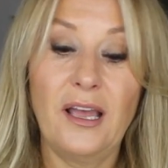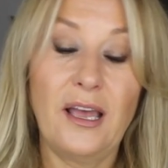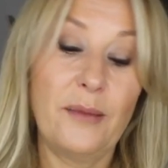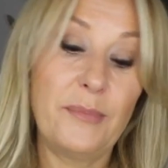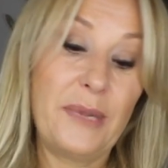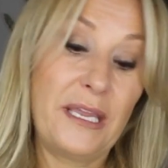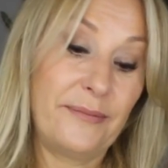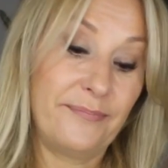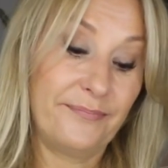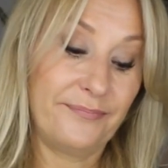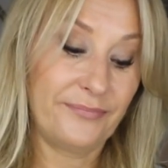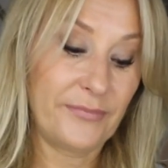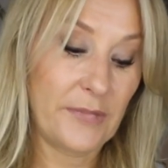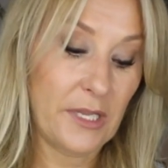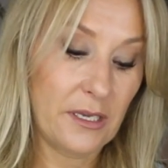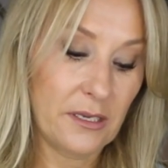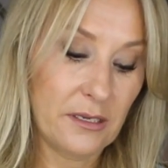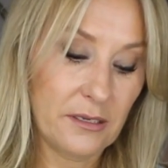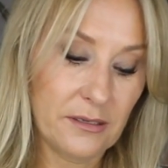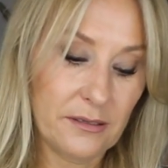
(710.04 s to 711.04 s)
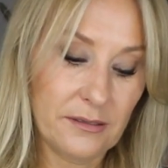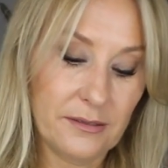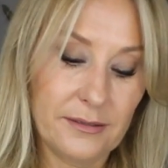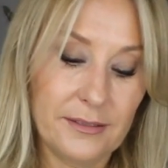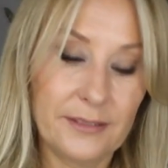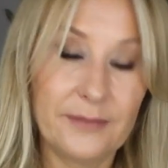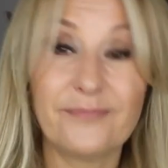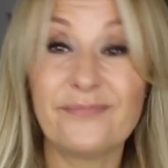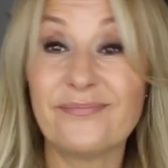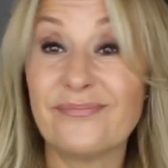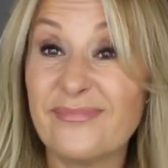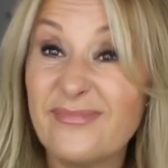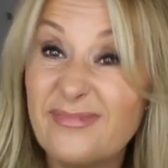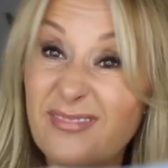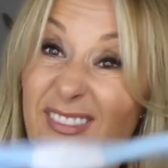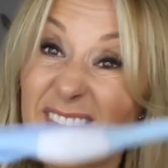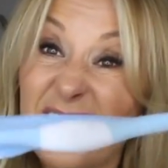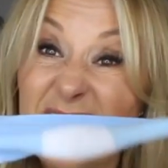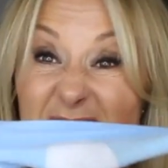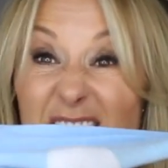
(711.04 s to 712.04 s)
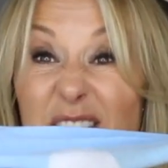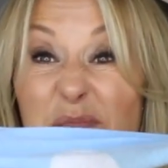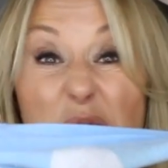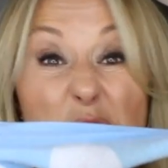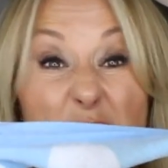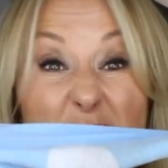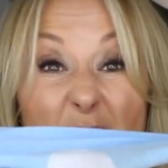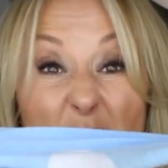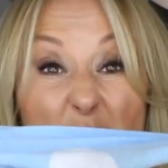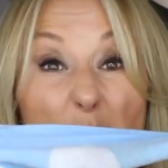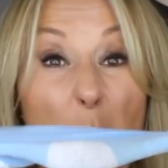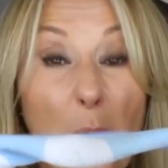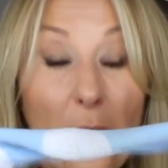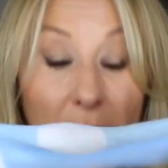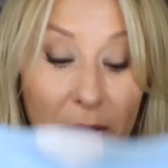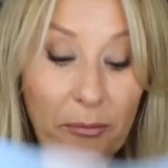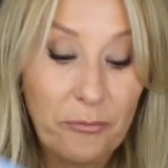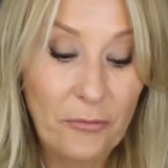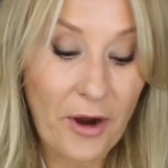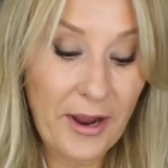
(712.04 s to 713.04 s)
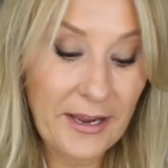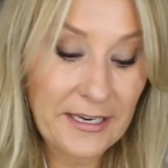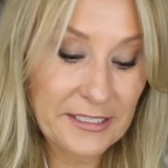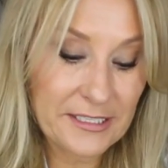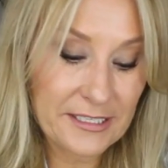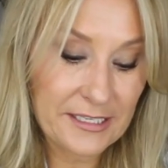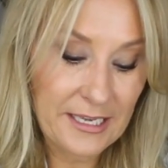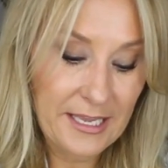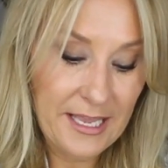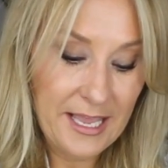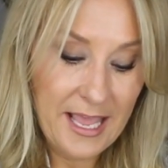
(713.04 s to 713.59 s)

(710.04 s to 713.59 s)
I mean, it does prove I've worn them, right?